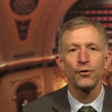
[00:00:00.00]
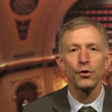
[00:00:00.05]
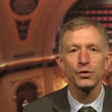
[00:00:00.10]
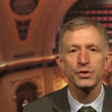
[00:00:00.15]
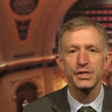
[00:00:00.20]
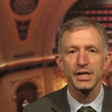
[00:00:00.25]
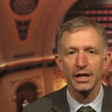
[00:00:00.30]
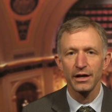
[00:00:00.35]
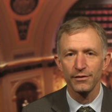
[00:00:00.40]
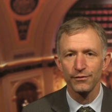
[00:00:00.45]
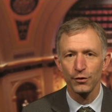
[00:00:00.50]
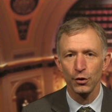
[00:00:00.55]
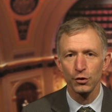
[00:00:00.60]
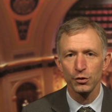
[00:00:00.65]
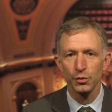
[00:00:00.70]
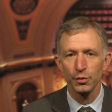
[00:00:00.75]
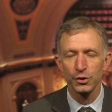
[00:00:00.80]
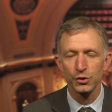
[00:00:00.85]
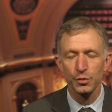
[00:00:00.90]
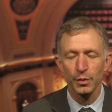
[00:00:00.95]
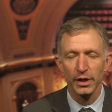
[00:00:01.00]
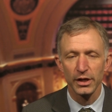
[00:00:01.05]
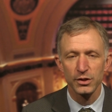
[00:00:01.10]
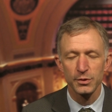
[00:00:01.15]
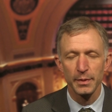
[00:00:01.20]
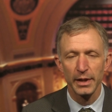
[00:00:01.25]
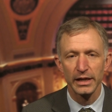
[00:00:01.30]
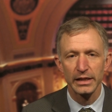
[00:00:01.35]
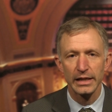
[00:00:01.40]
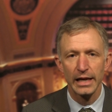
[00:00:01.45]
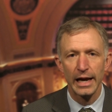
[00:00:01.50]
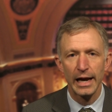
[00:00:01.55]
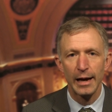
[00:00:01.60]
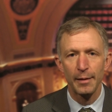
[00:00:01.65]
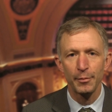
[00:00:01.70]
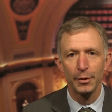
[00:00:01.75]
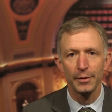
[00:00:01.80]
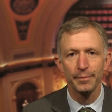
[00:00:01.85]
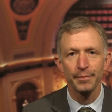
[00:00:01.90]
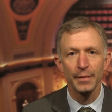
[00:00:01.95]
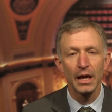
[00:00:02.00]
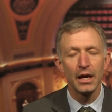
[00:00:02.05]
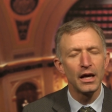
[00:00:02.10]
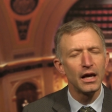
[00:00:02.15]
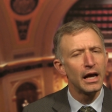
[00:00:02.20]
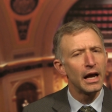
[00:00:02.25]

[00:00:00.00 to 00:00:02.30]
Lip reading: full Senate vote, which we expect to happen.